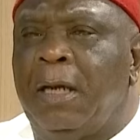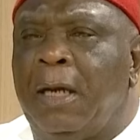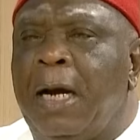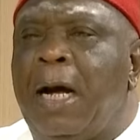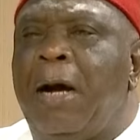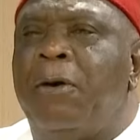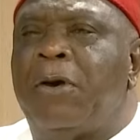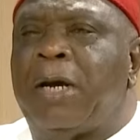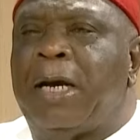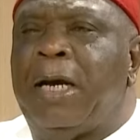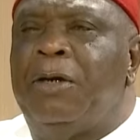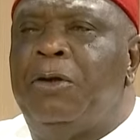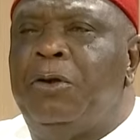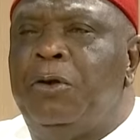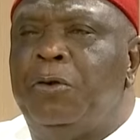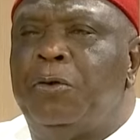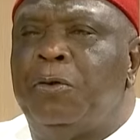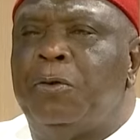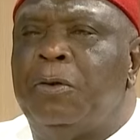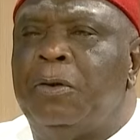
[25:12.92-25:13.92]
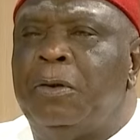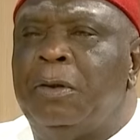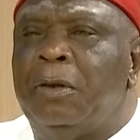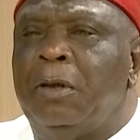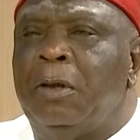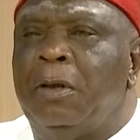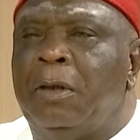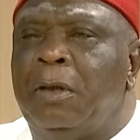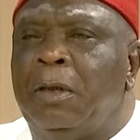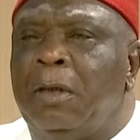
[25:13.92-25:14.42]
How can you,
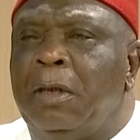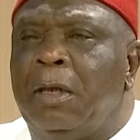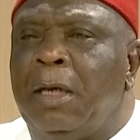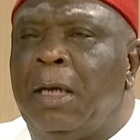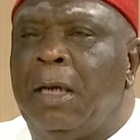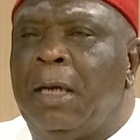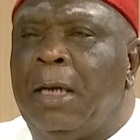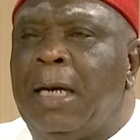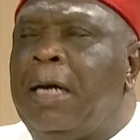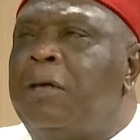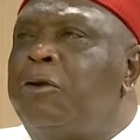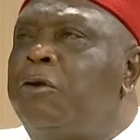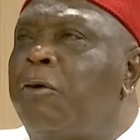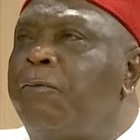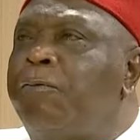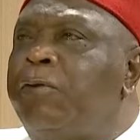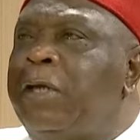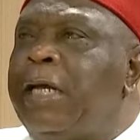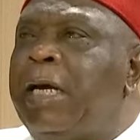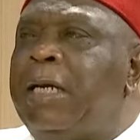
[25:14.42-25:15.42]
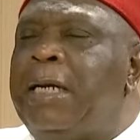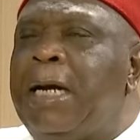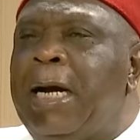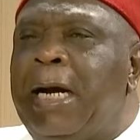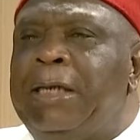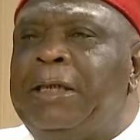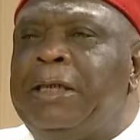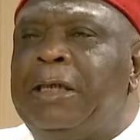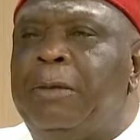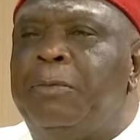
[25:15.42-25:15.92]
out of 10
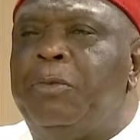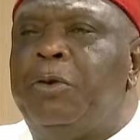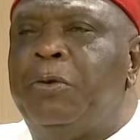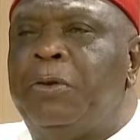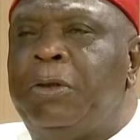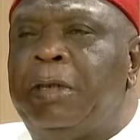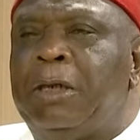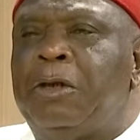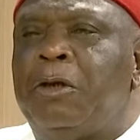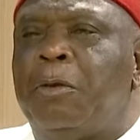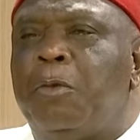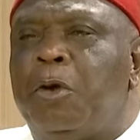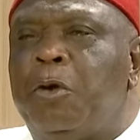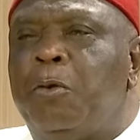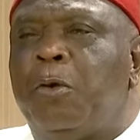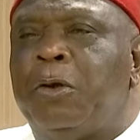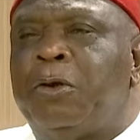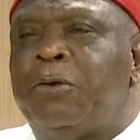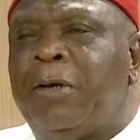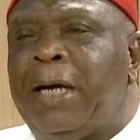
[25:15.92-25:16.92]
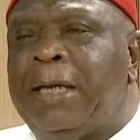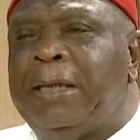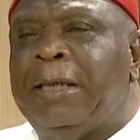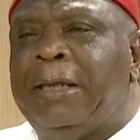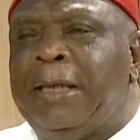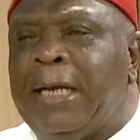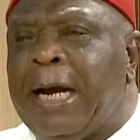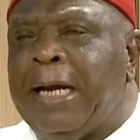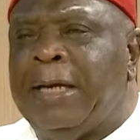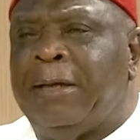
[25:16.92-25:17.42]
items, you say somebody was right
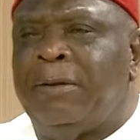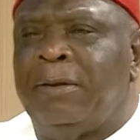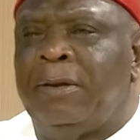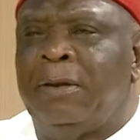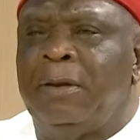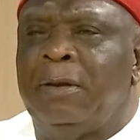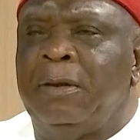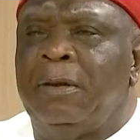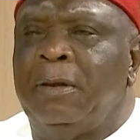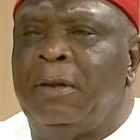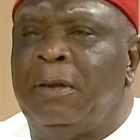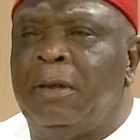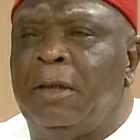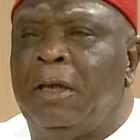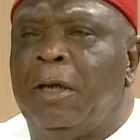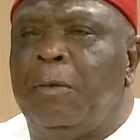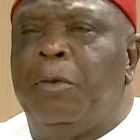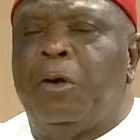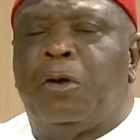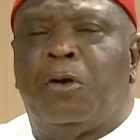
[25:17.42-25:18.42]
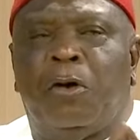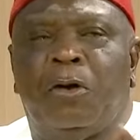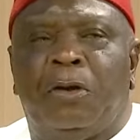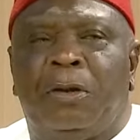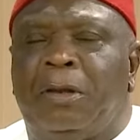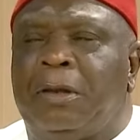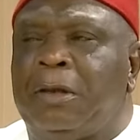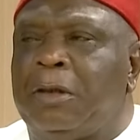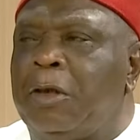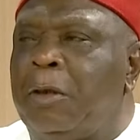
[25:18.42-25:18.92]
in 9?
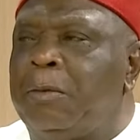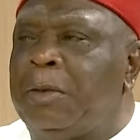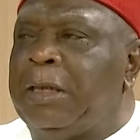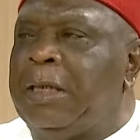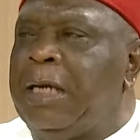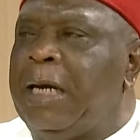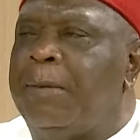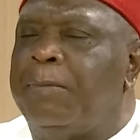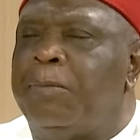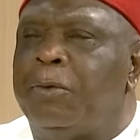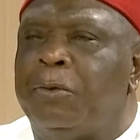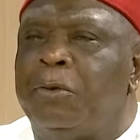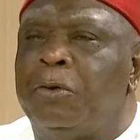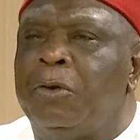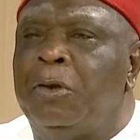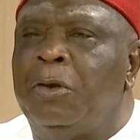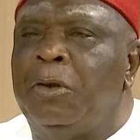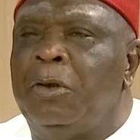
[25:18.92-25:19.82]
Because right. something happened.